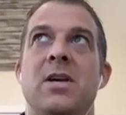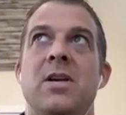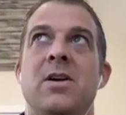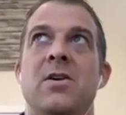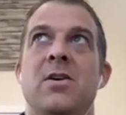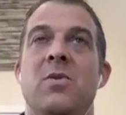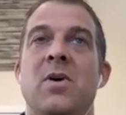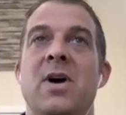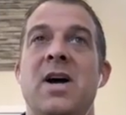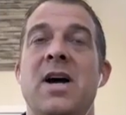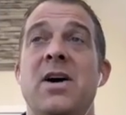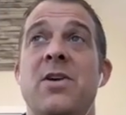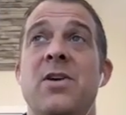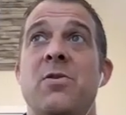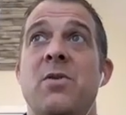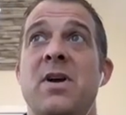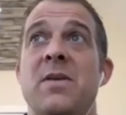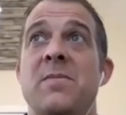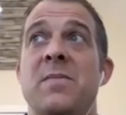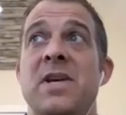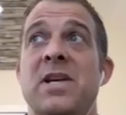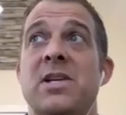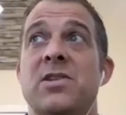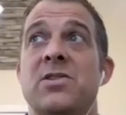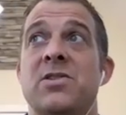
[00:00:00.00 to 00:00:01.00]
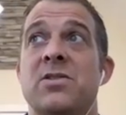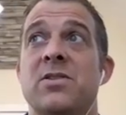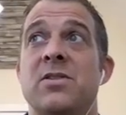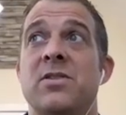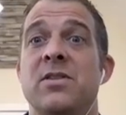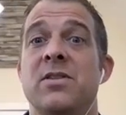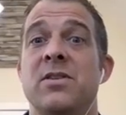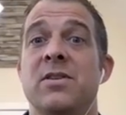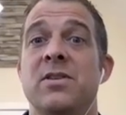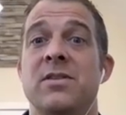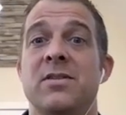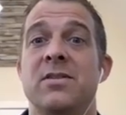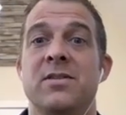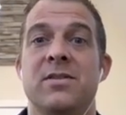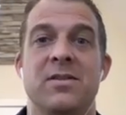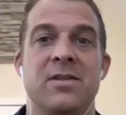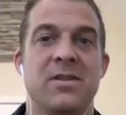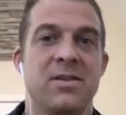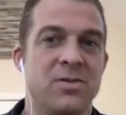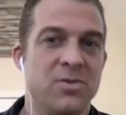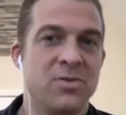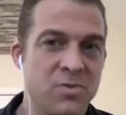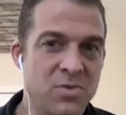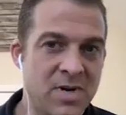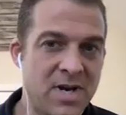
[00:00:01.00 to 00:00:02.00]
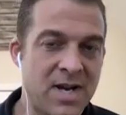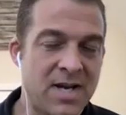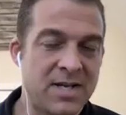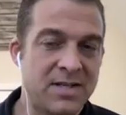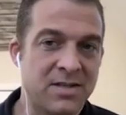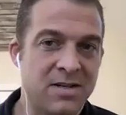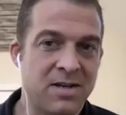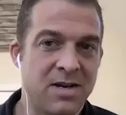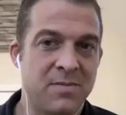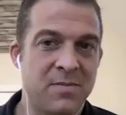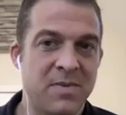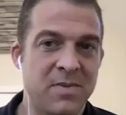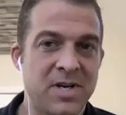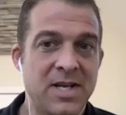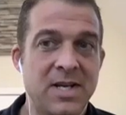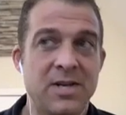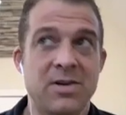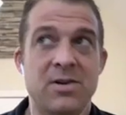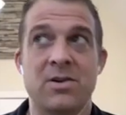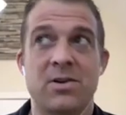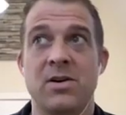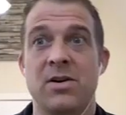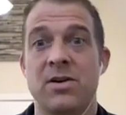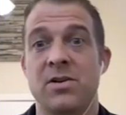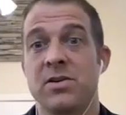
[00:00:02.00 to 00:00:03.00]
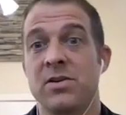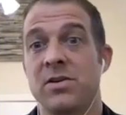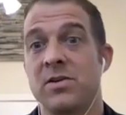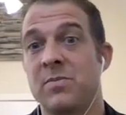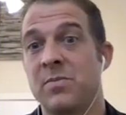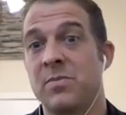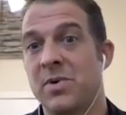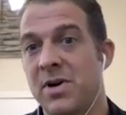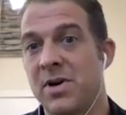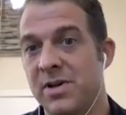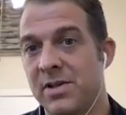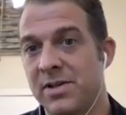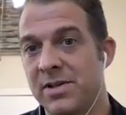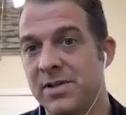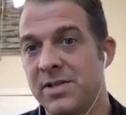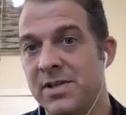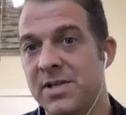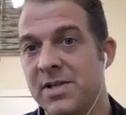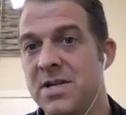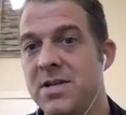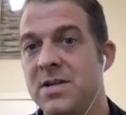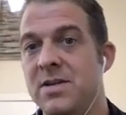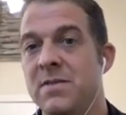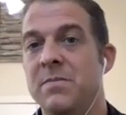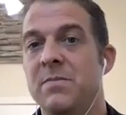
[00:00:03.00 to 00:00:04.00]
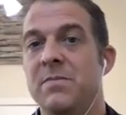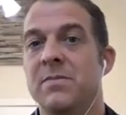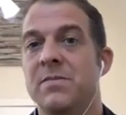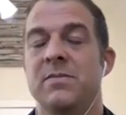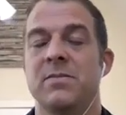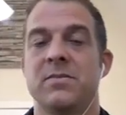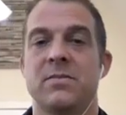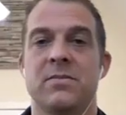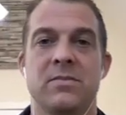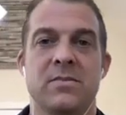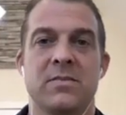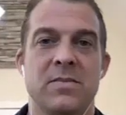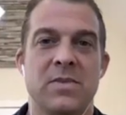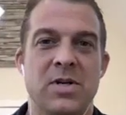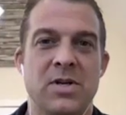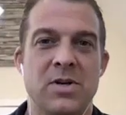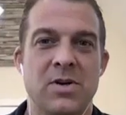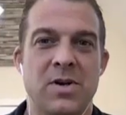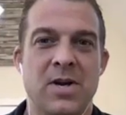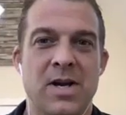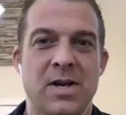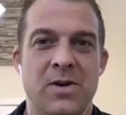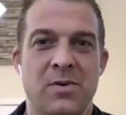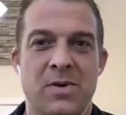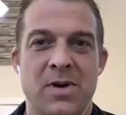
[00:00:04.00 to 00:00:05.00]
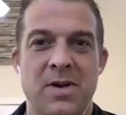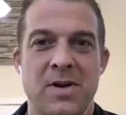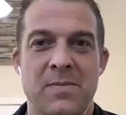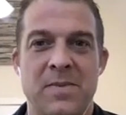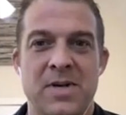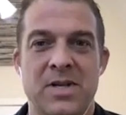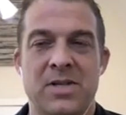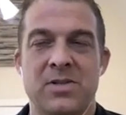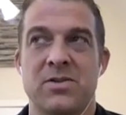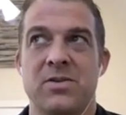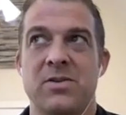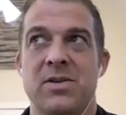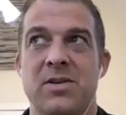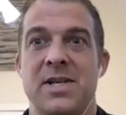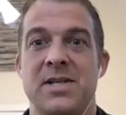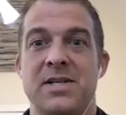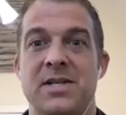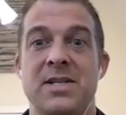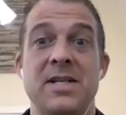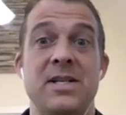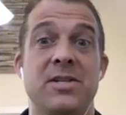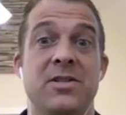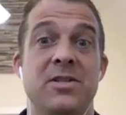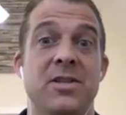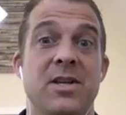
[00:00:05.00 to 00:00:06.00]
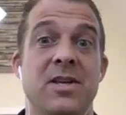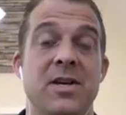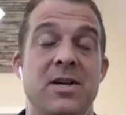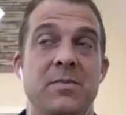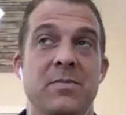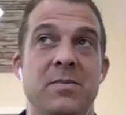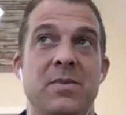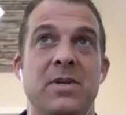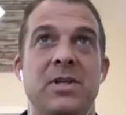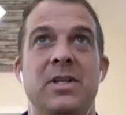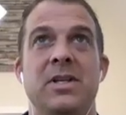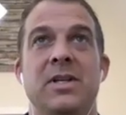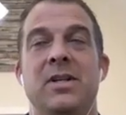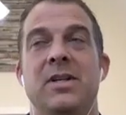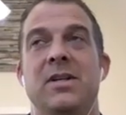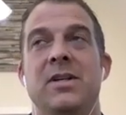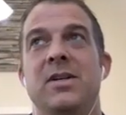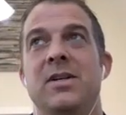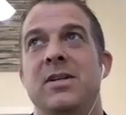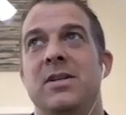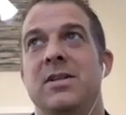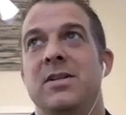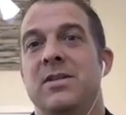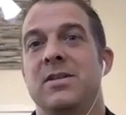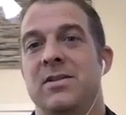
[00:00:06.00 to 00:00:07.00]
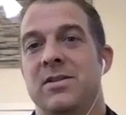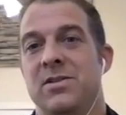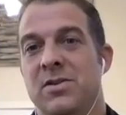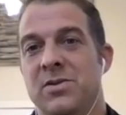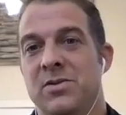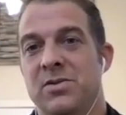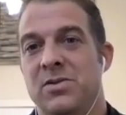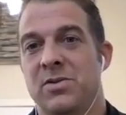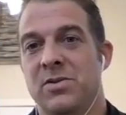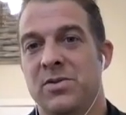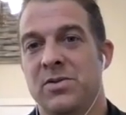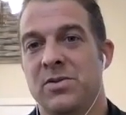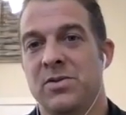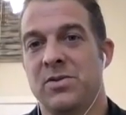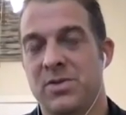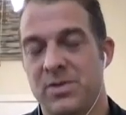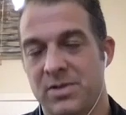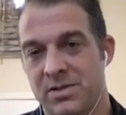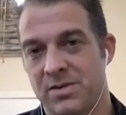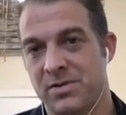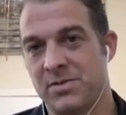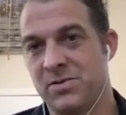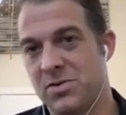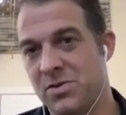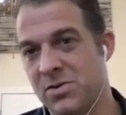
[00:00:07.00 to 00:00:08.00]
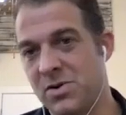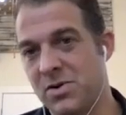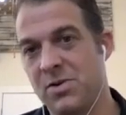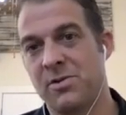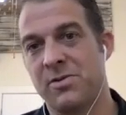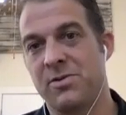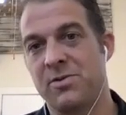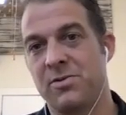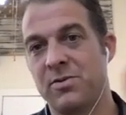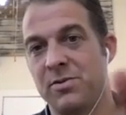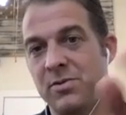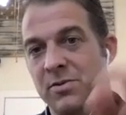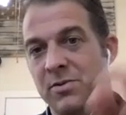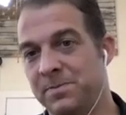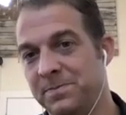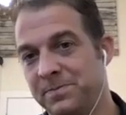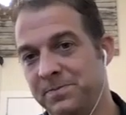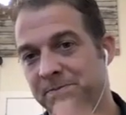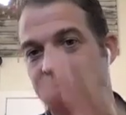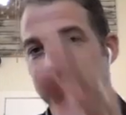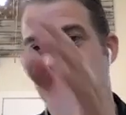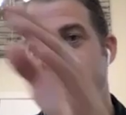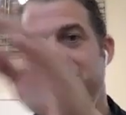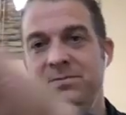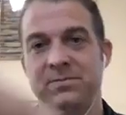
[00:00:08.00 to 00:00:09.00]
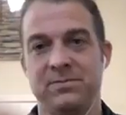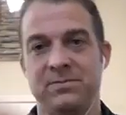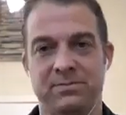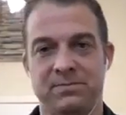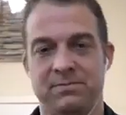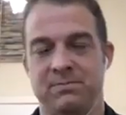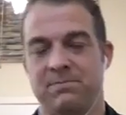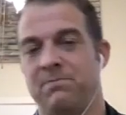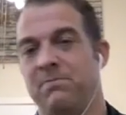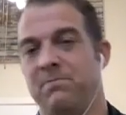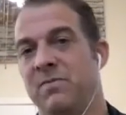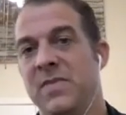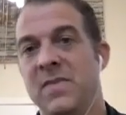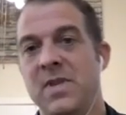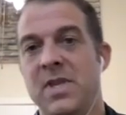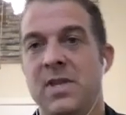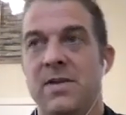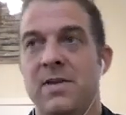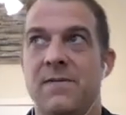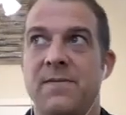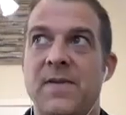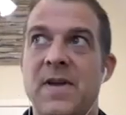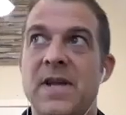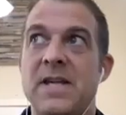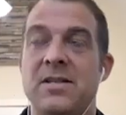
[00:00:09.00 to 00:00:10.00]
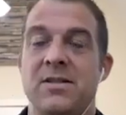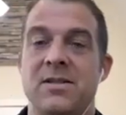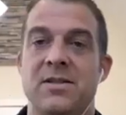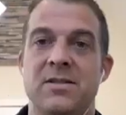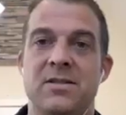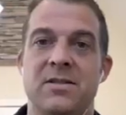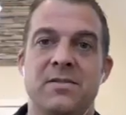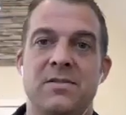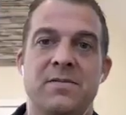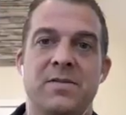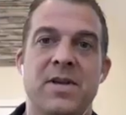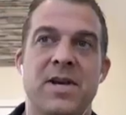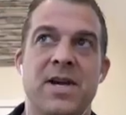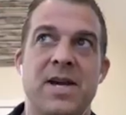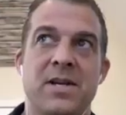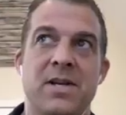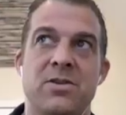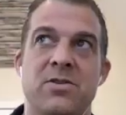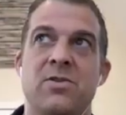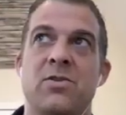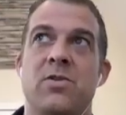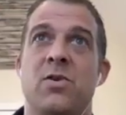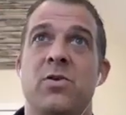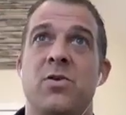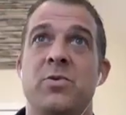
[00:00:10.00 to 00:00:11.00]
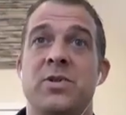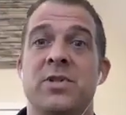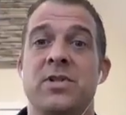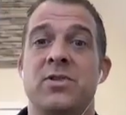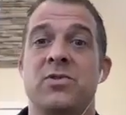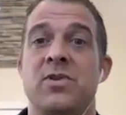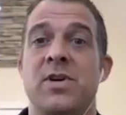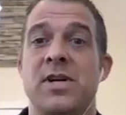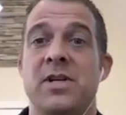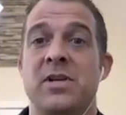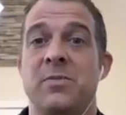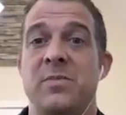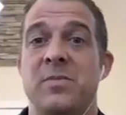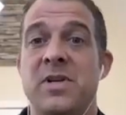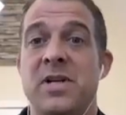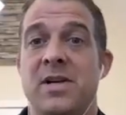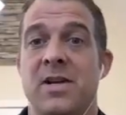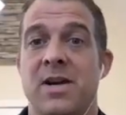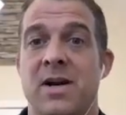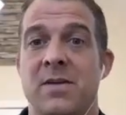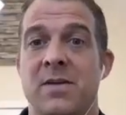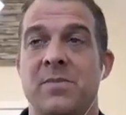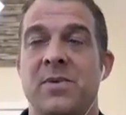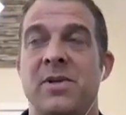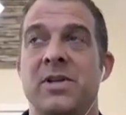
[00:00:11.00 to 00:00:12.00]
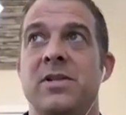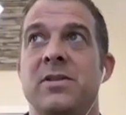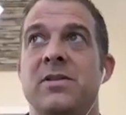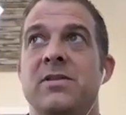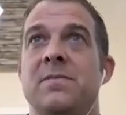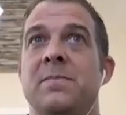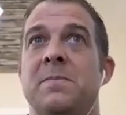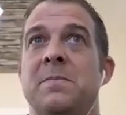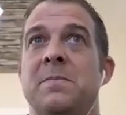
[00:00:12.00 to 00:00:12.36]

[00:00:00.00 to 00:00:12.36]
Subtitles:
well, how do I make sure the new guys coming in are a good part of the team? How do I make sure I teach them? So you go through phases of that. You're always trying to be competent,